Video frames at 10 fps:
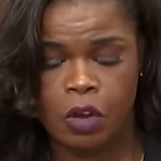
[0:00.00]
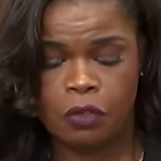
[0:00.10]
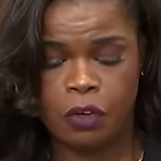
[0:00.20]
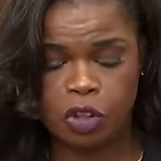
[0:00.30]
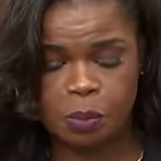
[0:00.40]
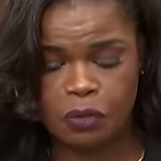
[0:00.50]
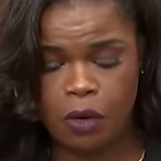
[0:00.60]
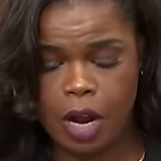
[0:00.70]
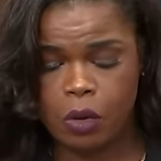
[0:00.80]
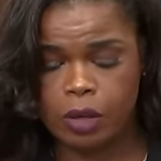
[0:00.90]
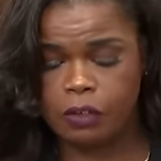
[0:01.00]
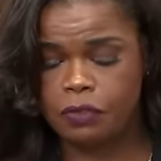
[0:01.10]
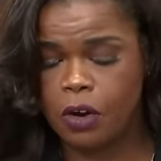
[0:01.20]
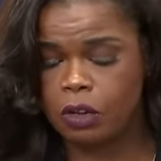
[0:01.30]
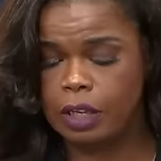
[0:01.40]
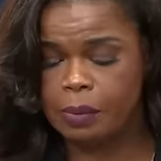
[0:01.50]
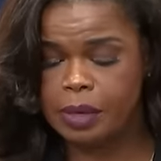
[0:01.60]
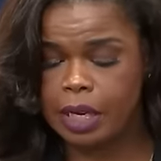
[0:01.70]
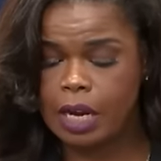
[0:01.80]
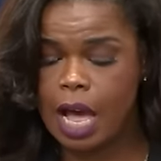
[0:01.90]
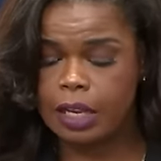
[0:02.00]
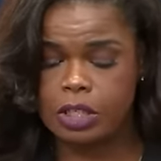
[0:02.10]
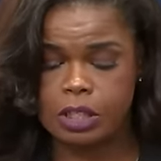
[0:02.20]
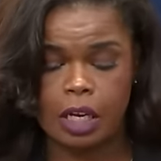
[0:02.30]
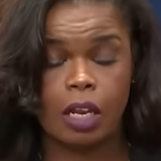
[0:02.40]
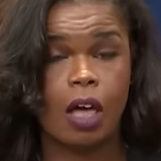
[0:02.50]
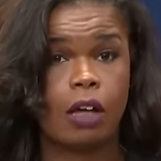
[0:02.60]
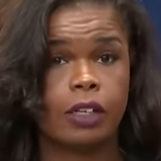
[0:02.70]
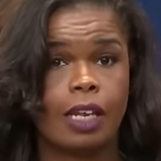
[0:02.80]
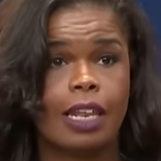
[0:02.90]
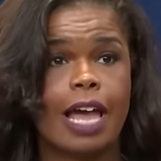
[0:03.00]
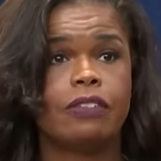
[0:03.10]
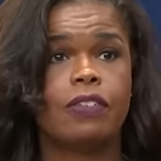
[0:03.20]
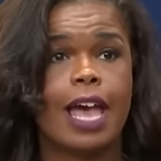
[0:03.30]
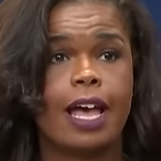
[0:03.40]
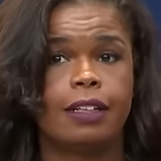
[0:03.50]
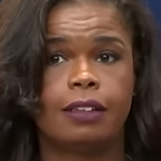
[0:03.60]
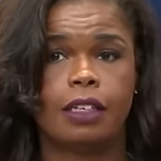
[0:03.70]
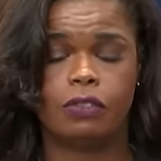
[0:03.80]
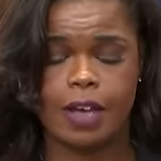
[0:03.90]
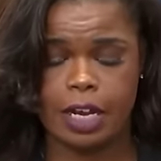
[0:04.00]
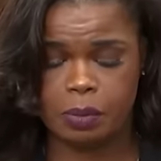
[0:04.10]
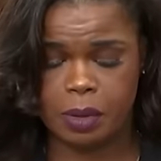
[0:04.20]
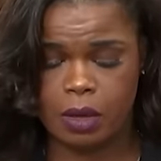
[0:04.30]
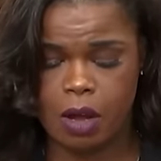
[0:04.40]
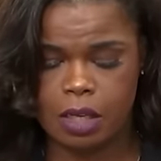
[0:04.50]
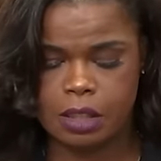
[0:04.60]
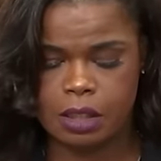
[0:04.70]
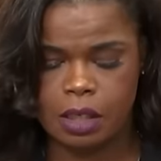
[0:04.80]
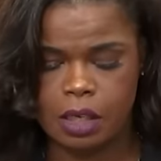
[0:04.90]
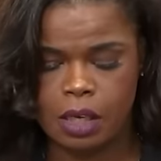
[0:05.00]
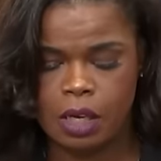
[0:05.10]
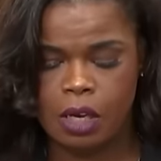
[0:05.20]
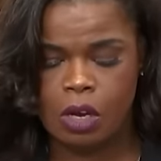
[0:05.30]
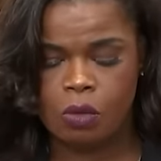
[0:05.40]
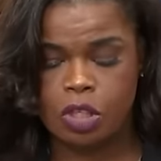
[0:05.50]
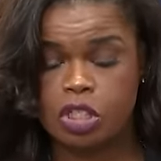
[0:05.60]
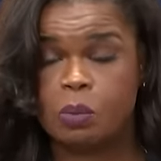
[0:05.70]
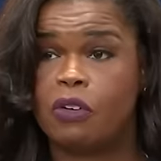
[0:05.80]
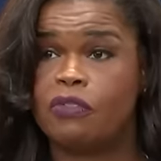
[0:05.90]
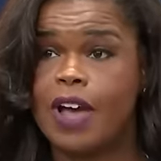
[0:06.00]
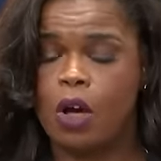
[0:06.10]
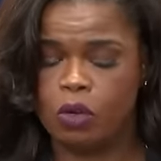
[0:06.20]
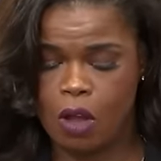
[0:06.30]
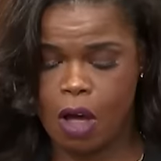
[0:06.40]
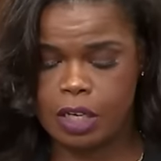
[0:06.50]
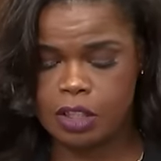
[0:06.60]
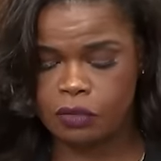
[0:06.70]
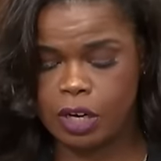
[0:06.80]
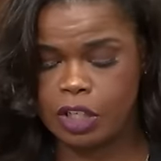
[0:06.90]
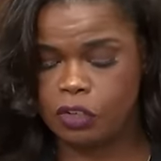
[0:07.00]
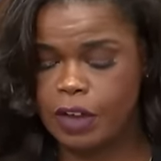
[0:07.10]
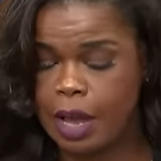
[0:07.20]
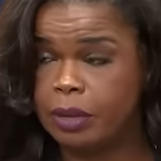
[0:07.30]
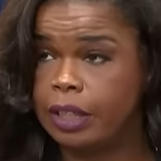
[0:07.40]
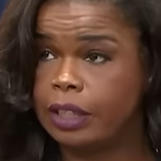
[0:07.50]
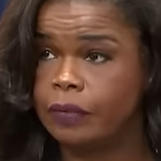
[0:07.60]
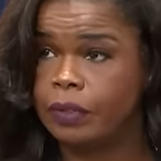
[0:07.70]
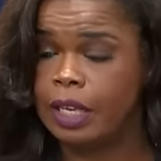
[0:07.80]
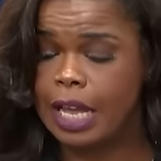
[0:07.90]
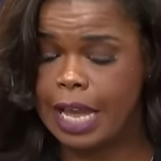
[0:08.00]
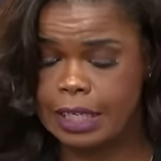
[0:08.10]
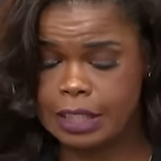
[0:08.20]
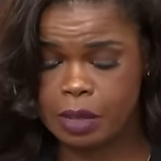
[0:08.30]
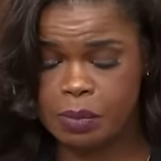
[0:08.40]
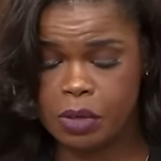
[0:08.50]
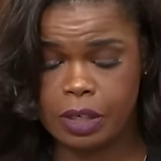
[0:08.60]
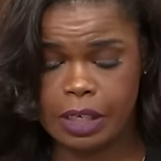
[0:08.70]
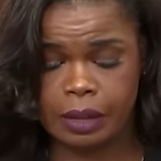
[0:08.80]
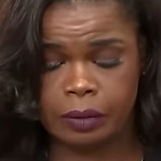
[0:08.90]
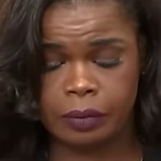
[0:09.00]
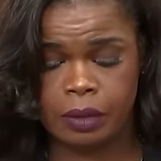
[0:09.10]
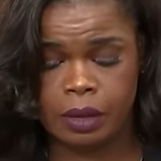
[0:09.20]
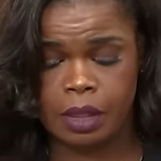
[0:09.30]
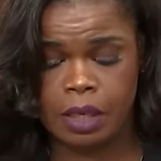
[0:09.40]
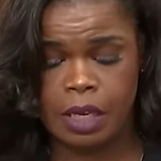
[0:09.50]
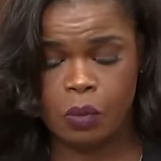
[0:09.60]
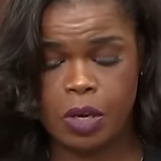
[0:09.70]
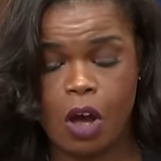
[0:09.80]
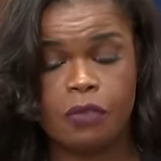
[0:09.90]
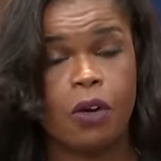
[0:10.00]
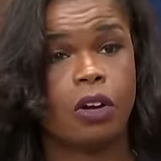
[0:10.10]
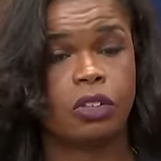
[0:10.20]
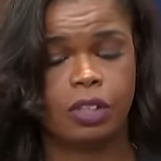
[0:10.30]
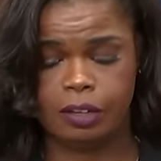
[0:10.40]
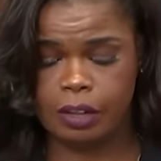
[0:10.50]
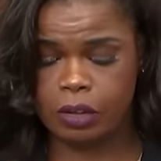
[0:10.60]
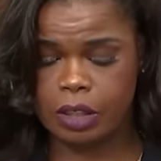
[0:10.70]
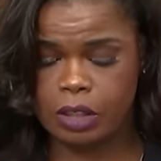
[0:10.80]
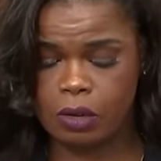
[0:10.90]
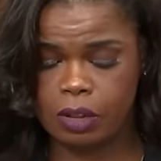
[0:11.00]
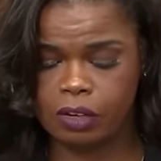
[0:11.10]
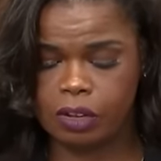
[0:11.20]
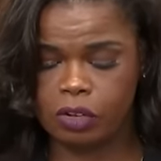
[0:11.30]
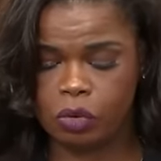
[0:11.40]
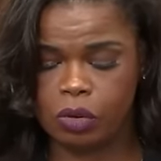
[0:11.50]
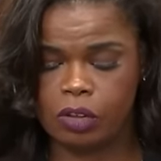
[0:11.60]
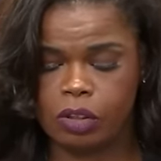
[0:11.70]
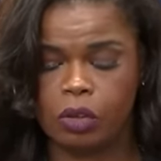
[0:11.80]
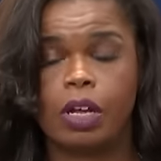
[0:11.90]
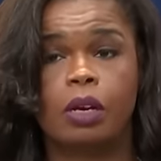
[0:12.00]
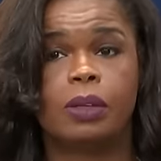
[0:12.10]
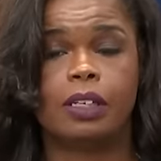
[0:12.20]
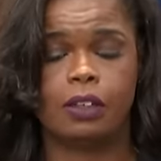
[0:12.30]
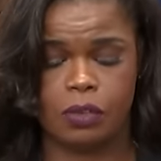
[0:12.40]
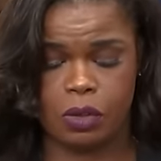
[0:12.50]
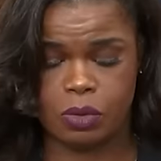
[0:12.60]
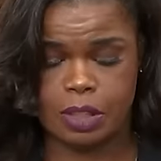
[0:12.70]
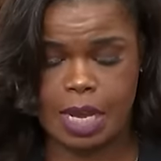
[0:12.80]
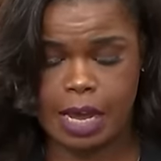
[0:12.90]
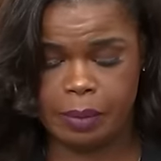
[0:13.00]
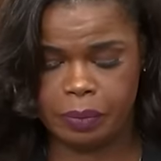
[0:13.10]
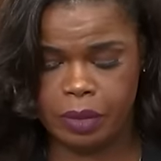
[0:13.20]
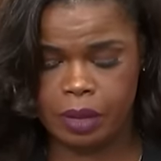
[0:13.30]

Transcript: First, before I go any further, let me acknowledge that a life has, in fact, been lost, which is a profound loss for his family and his community. And we offer our sincere condolences during this incredibly difficult time.